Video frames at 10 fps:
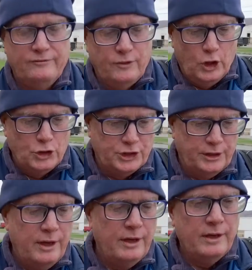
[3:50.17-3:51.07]

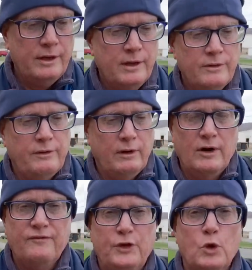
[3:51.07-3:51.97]
version, there
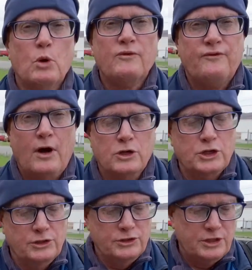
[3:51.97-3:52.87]
are fewer
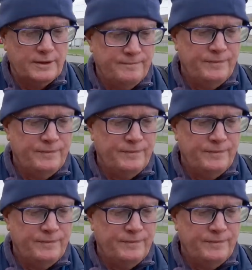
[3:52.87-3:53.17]
functions